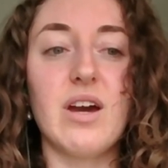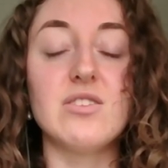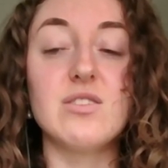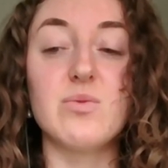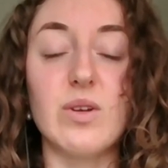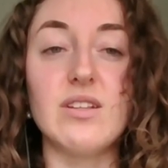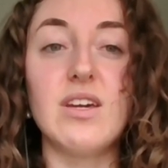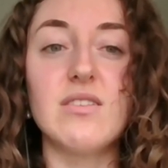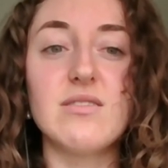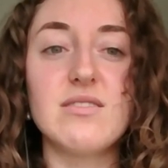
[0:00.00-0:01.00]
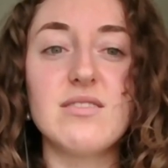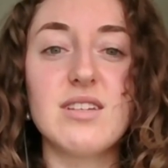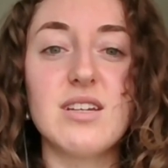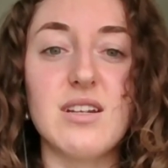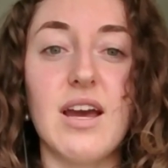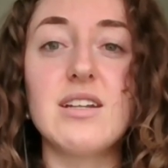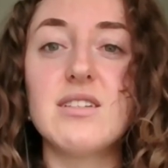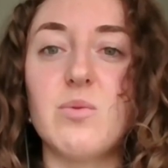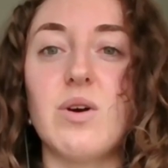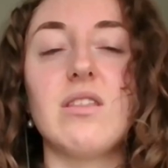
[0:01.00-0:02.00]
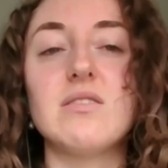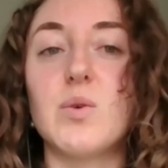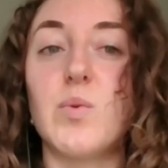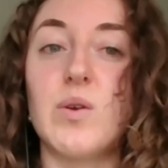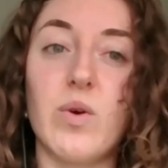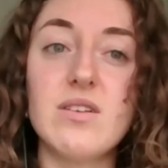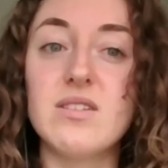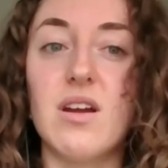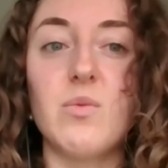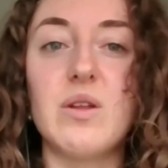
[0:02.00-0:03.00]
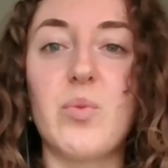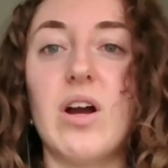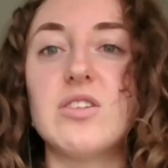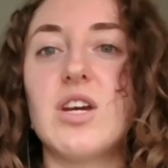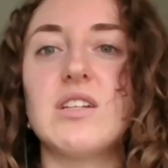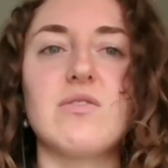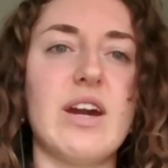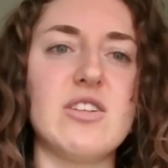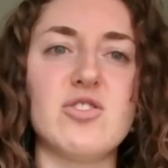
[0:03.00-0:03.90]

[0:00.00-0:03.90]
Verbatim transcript: I just really connected with. And so when we're done with a project, if I